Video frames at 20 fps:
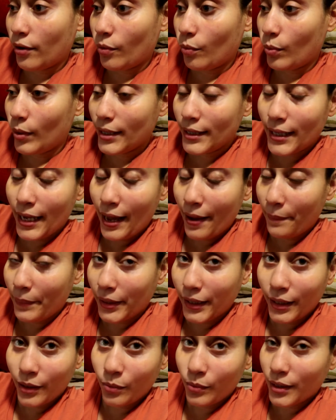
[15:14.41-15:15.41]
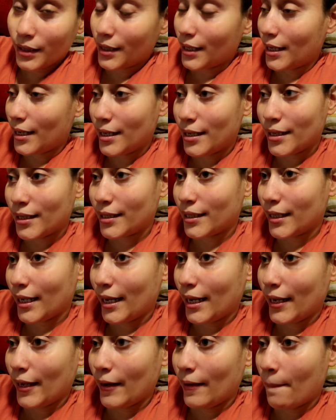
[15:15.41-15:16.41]
what's happening with us
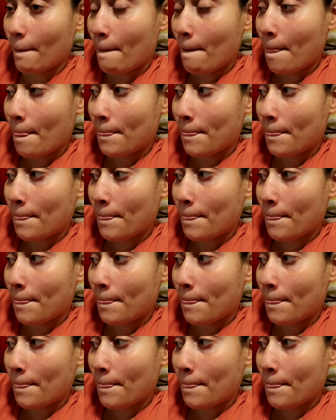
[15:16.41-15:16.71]
and